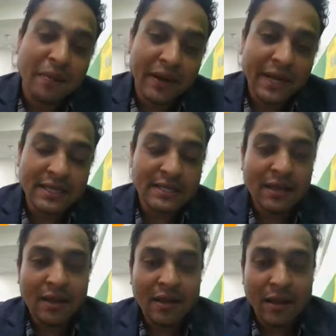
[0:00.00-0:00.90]
but yes
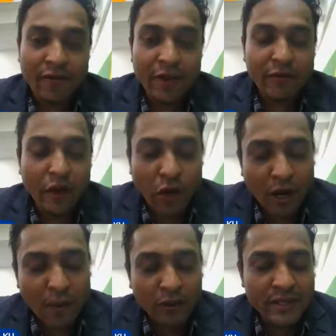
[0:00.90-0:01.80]
uh, when we
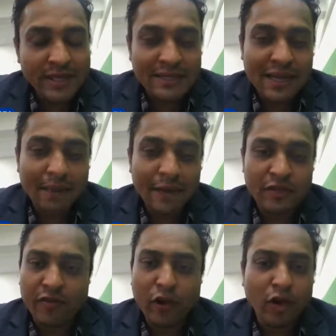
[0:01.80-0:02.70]
talk about these
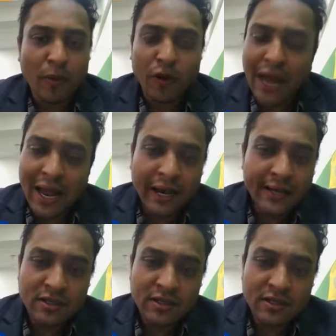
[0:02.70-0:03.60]
examples if i talk about
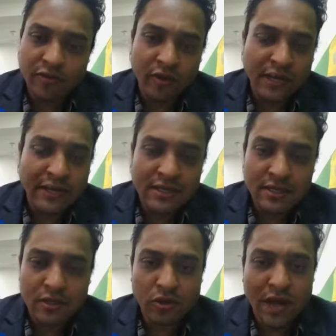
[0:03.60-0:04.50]
iits also for that
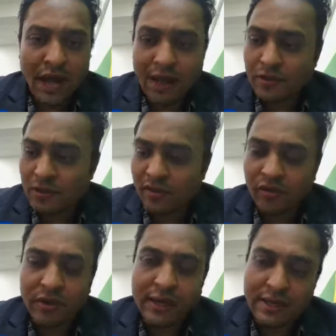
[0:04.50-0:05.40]
instance or iims also
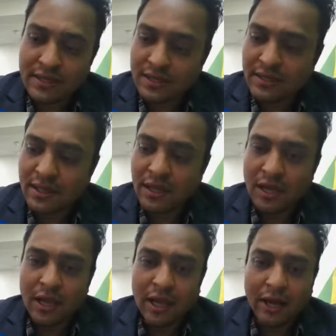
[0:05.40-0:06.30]
for that instance
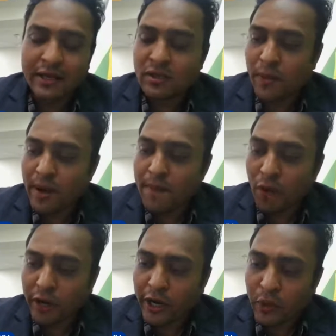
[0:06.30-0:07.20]
uh, it's very
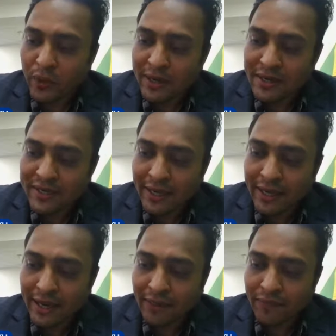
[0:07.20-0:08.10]
important to understand
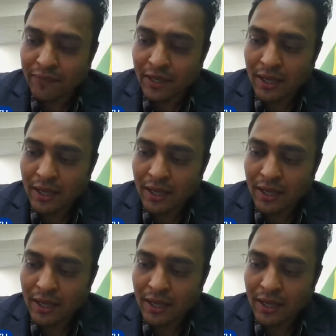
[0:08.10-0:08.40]
that